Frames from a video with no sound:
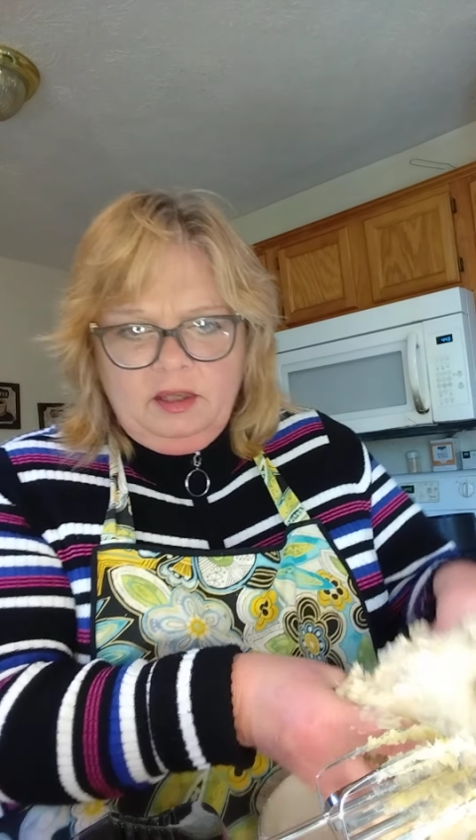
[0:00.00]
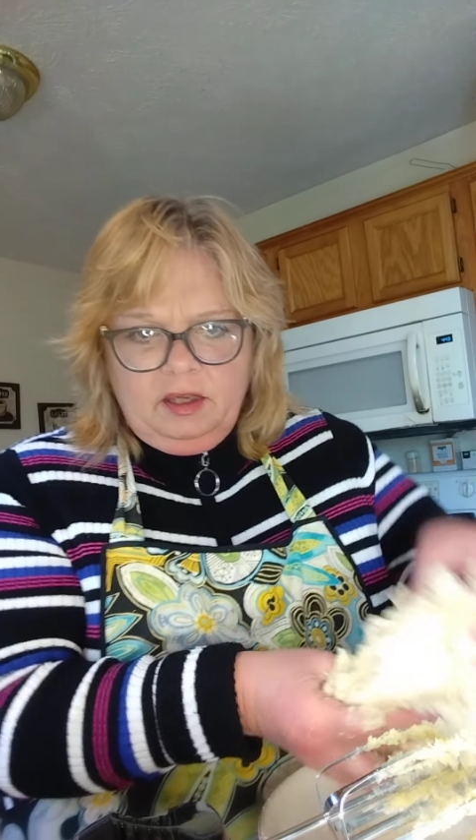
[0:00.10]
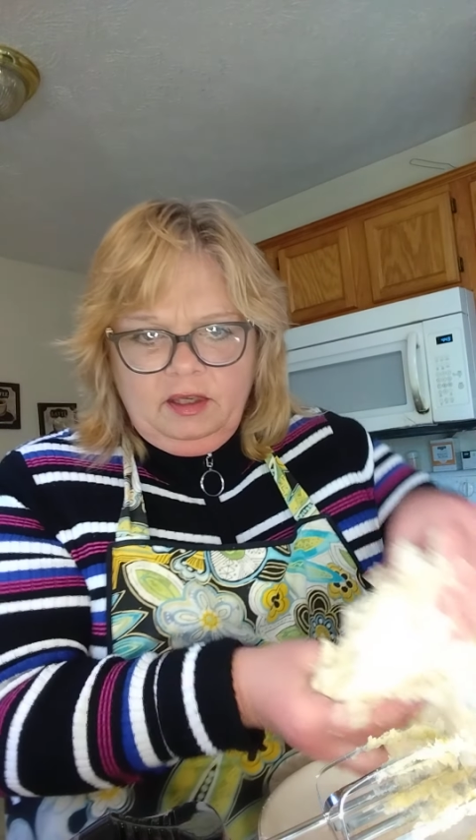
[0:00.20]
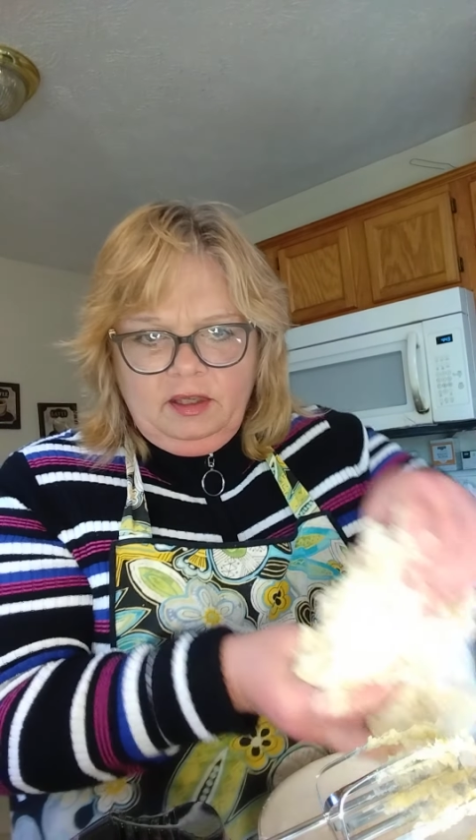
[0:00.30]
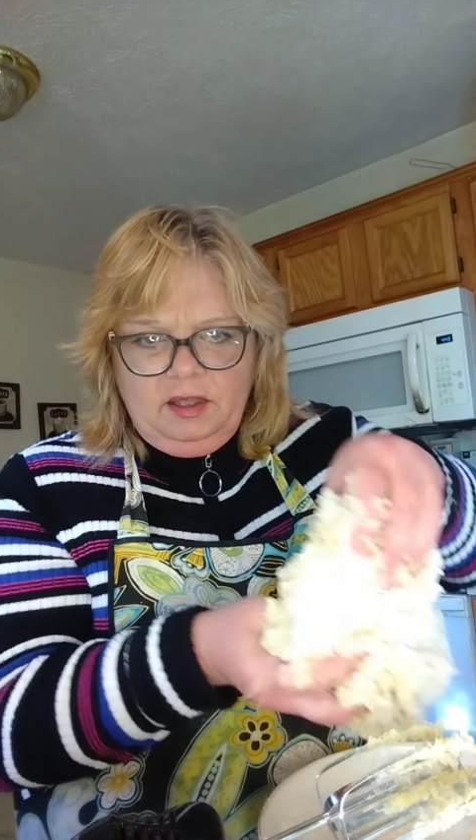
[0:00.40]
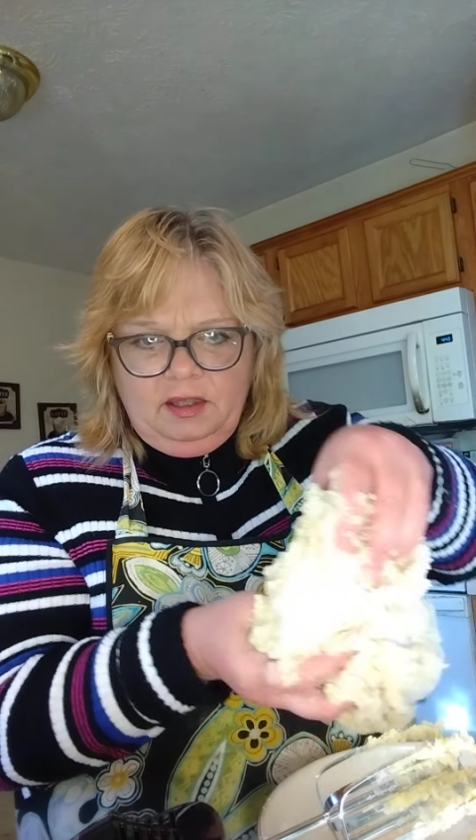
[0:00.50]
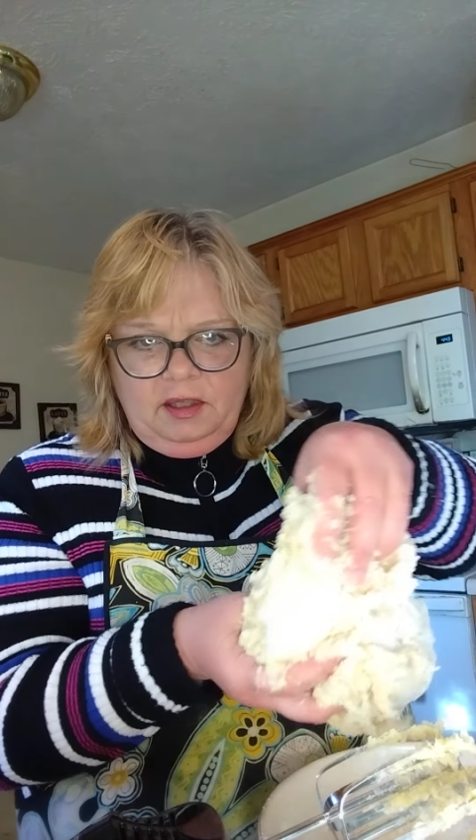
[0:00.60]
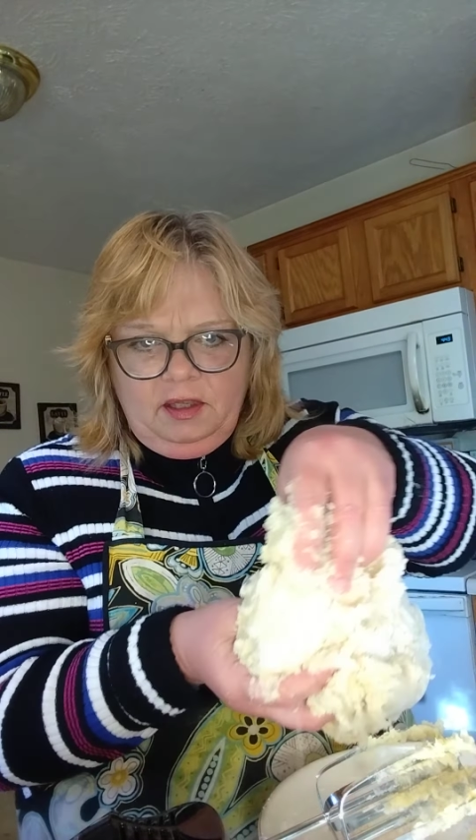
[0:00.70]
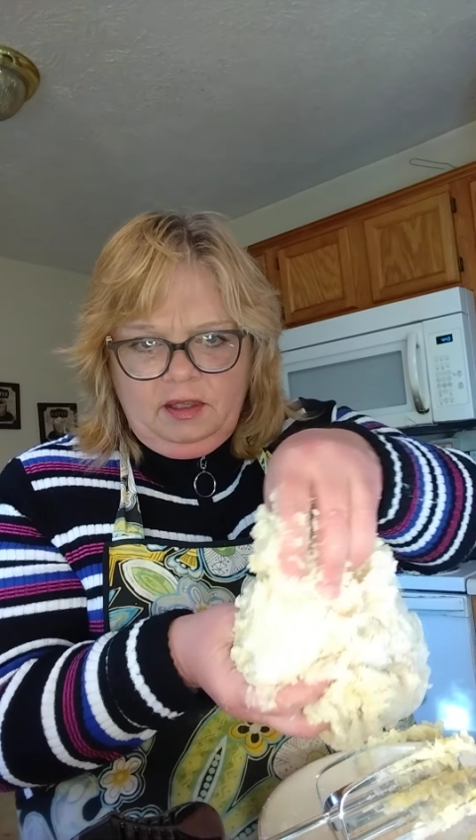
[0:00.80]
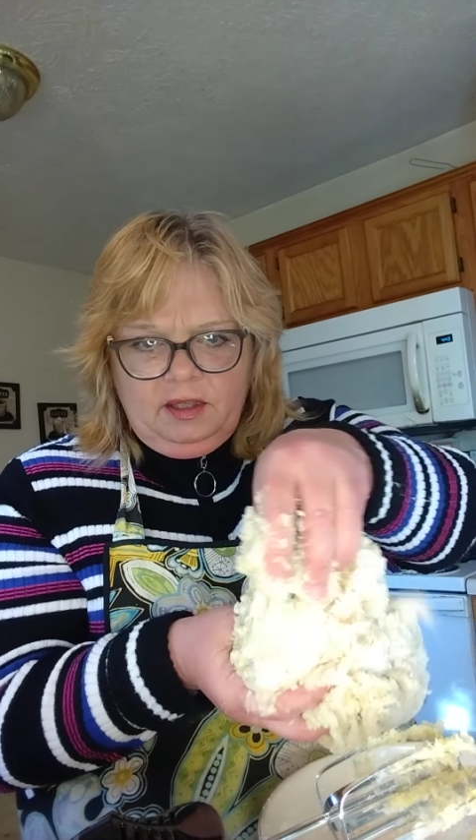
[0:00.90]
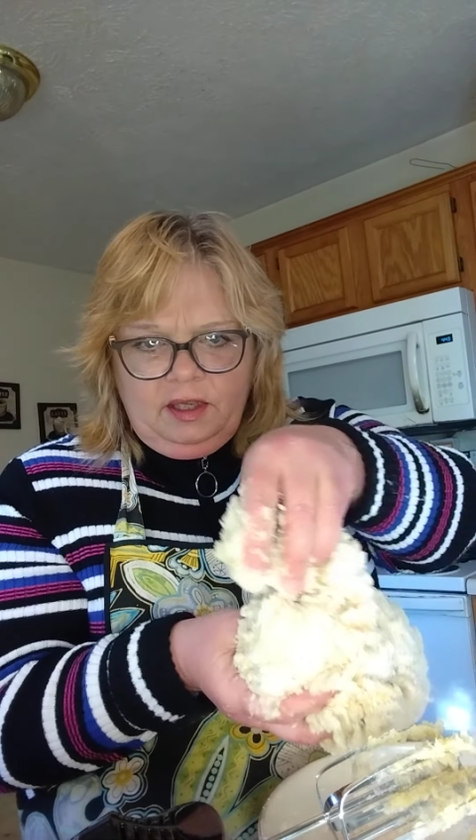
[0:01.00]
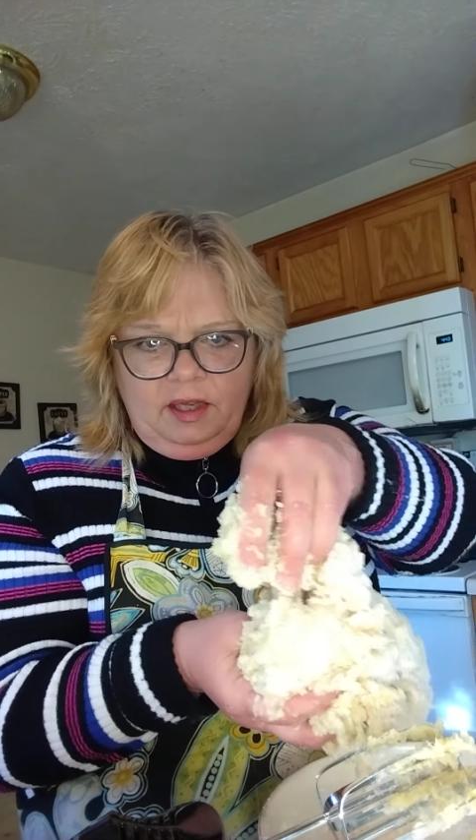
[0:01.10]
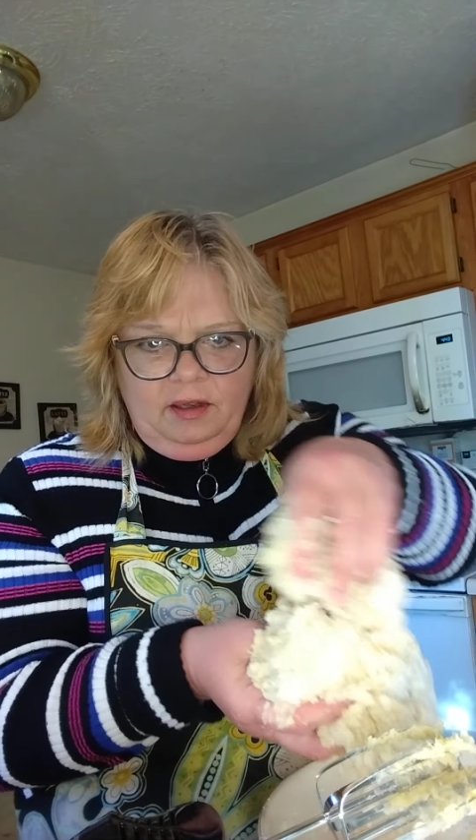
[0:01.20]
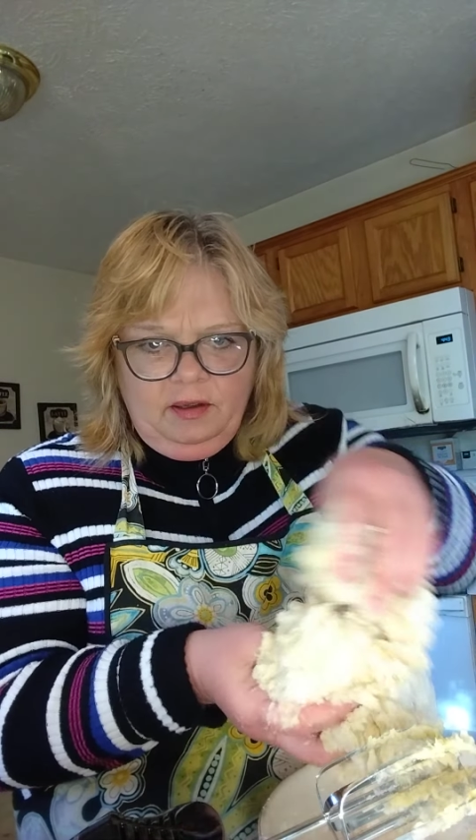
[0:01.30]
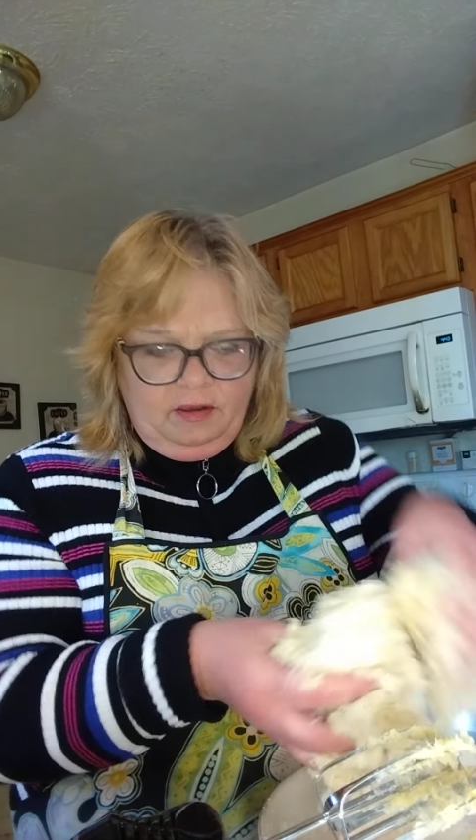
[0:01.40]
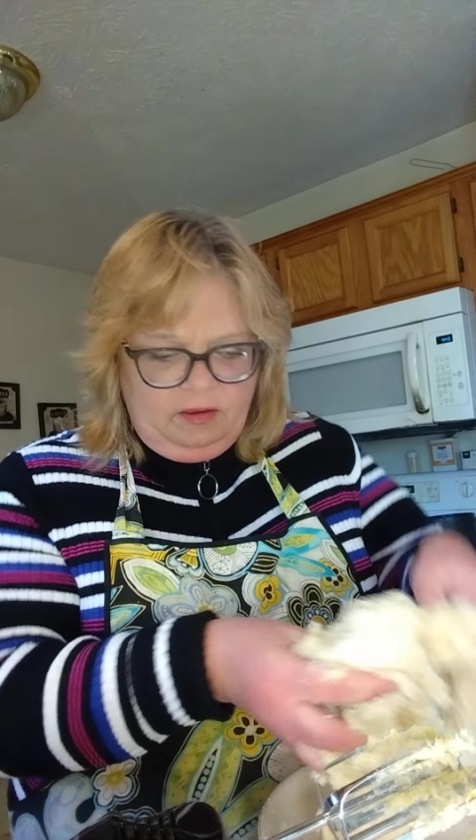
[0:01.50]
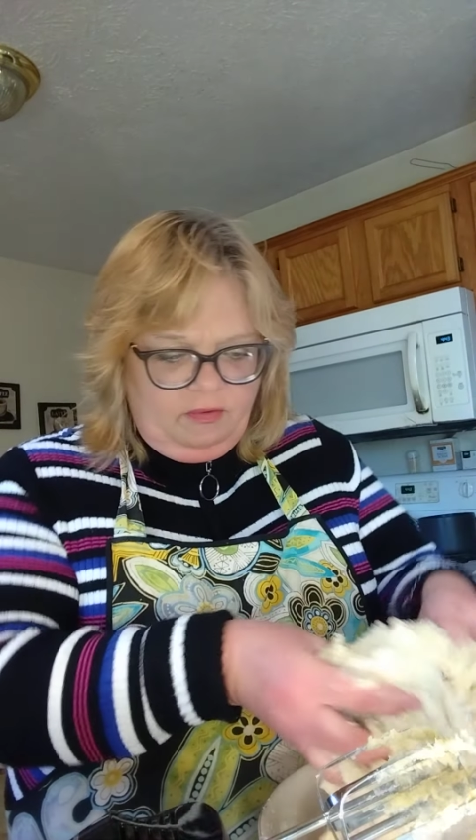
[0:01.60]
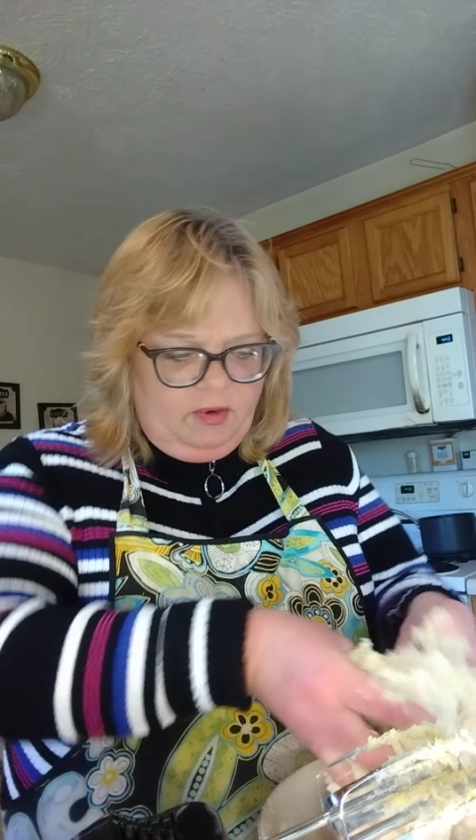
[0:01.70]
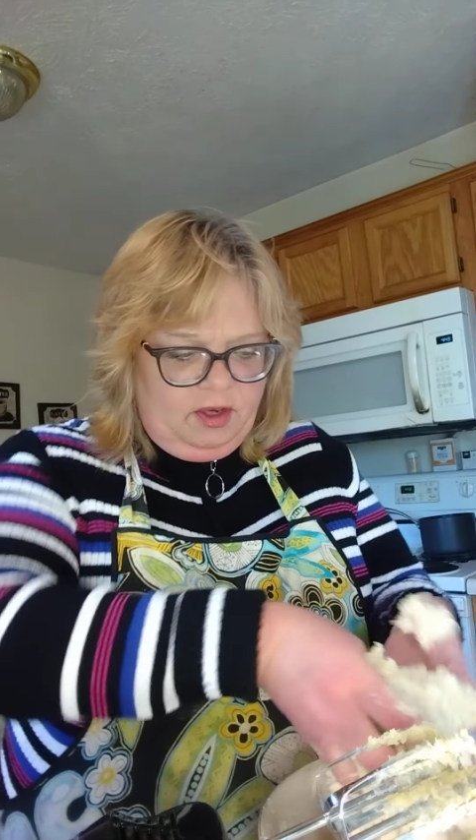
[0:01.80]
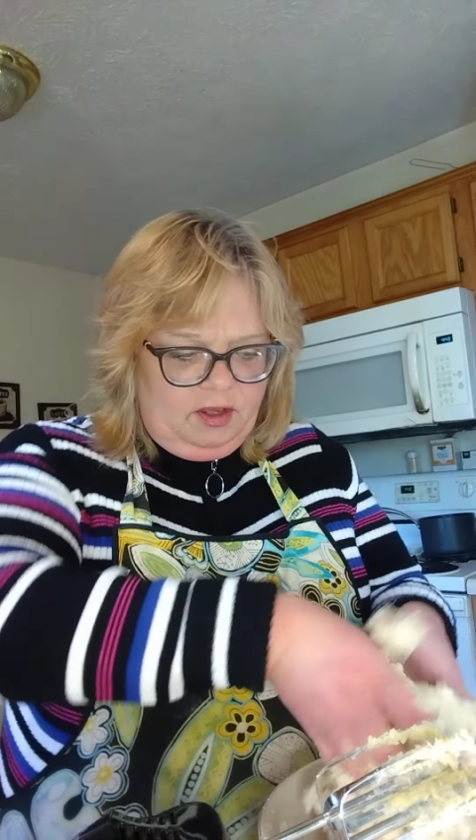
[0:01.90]
the consistency,
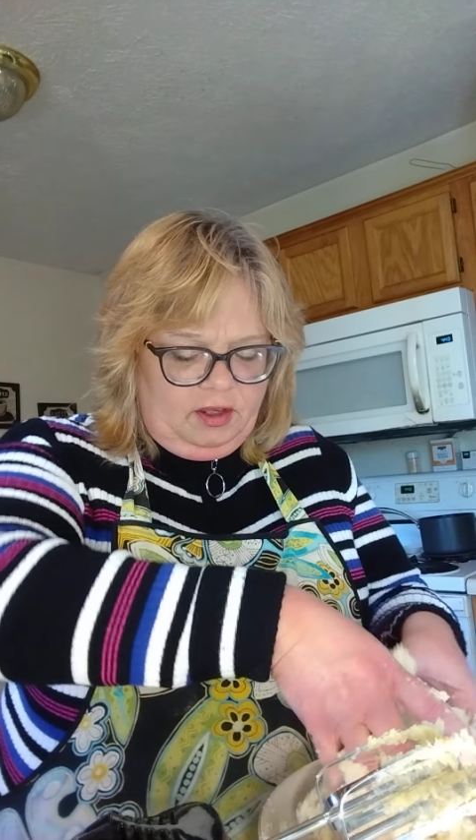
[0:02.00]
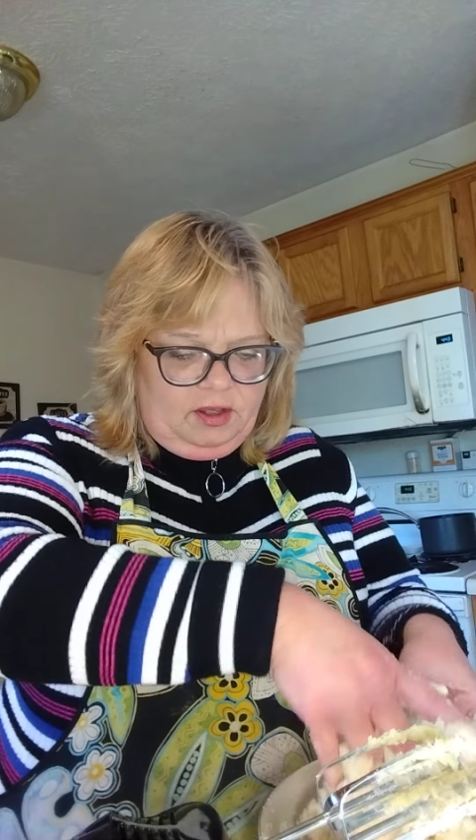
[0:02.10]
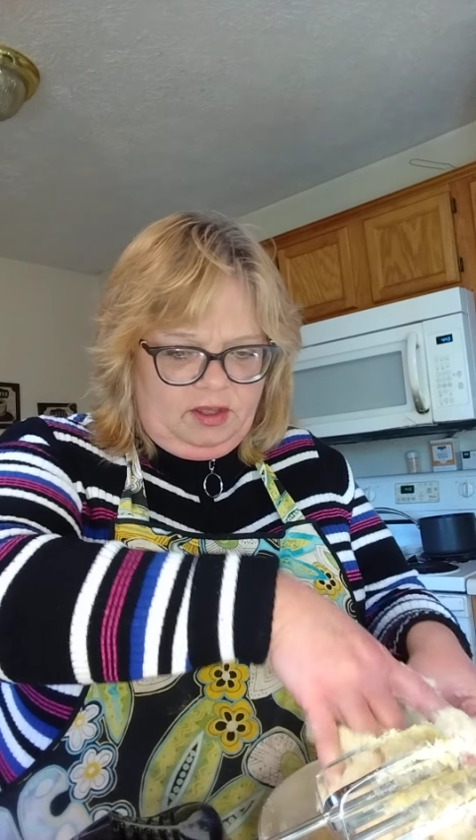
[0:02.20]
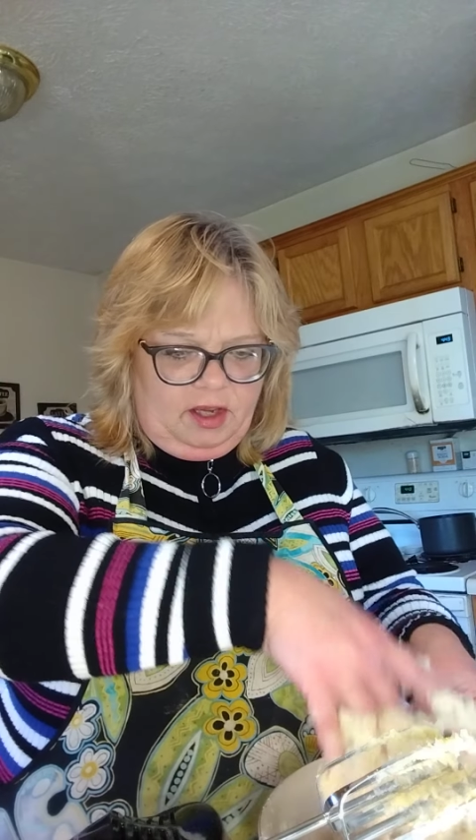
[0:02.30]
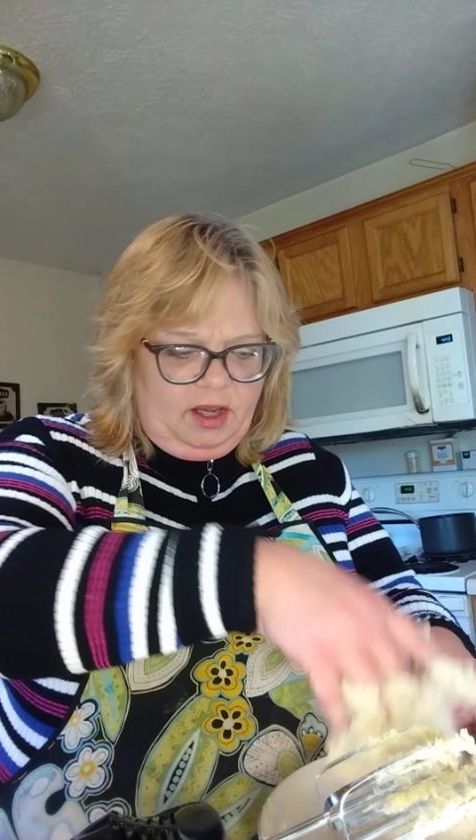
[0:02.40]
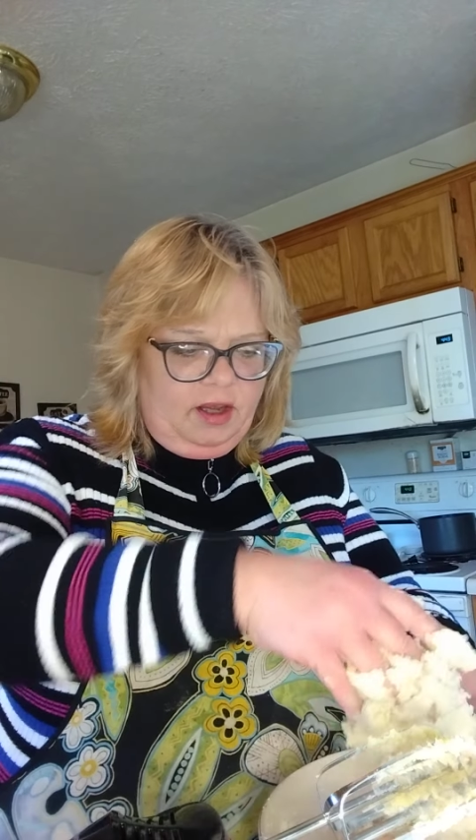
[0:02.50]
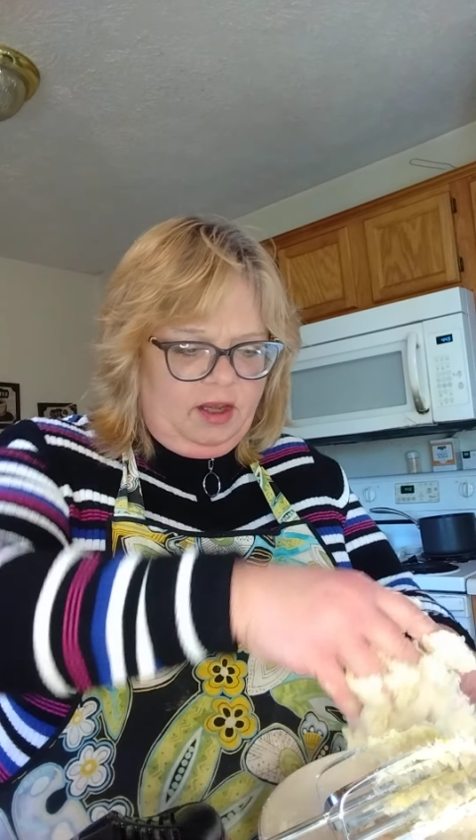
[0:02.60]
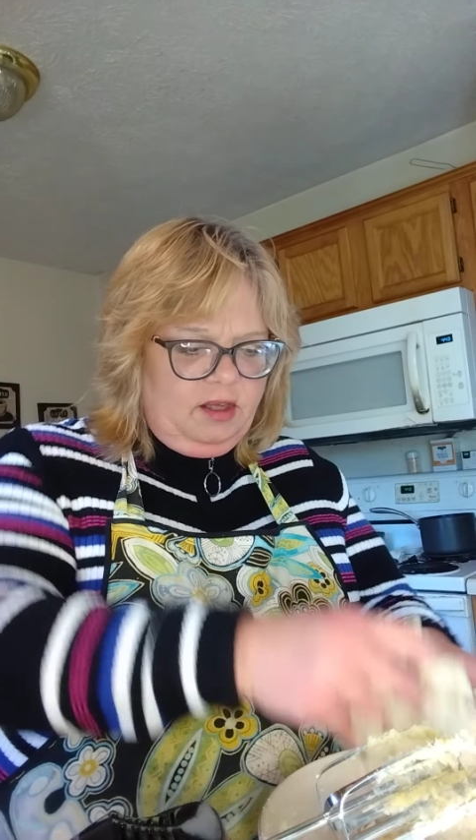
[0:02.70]
what it looks like.